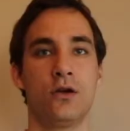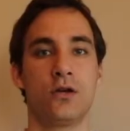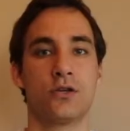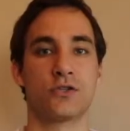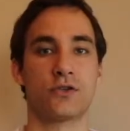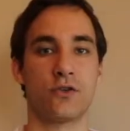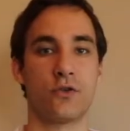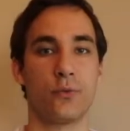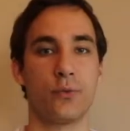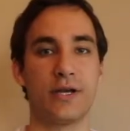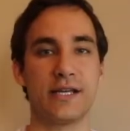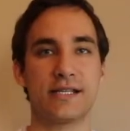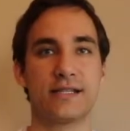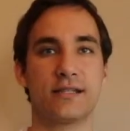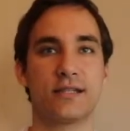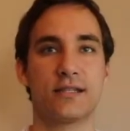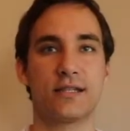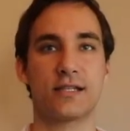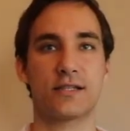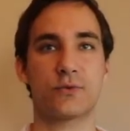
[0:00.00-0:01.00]
So the
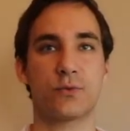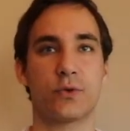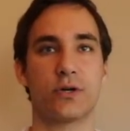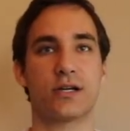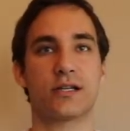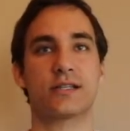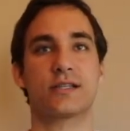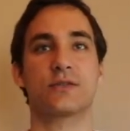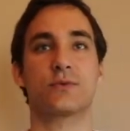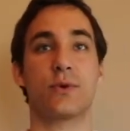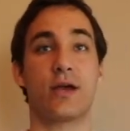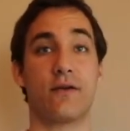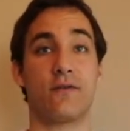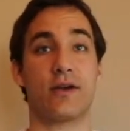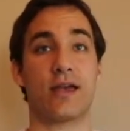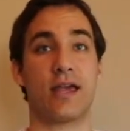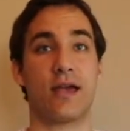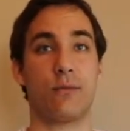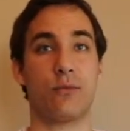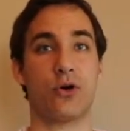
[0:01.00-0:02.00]
reason this works is we have a
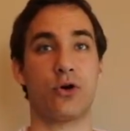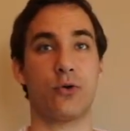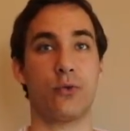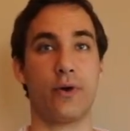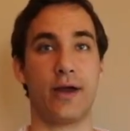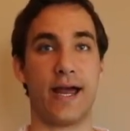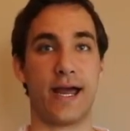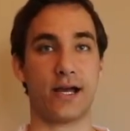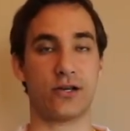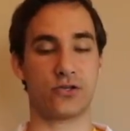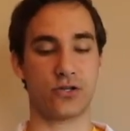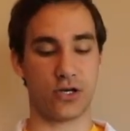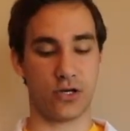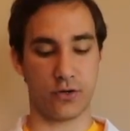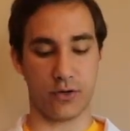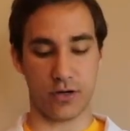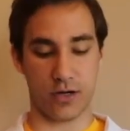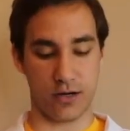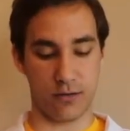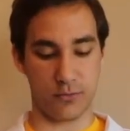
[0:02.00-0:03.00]
chemical reaction
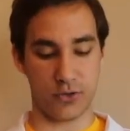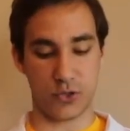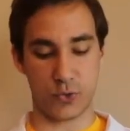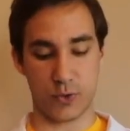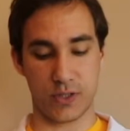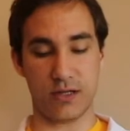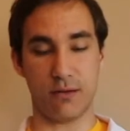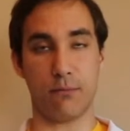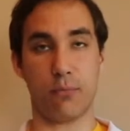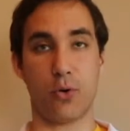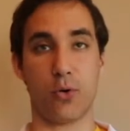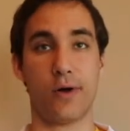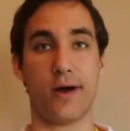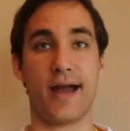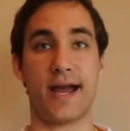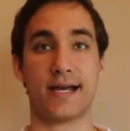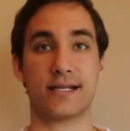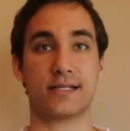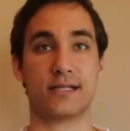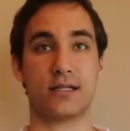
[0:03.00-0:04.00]
going on between the
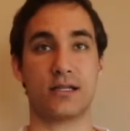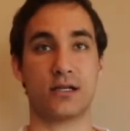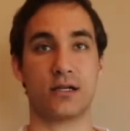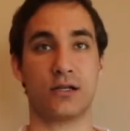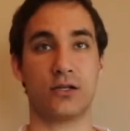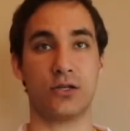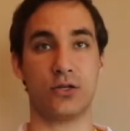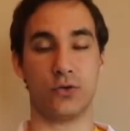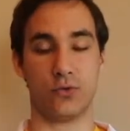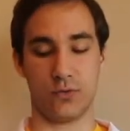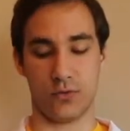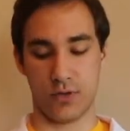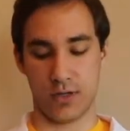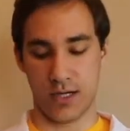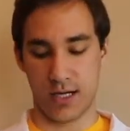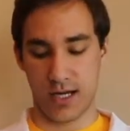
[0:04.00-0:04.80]
borax and the glue.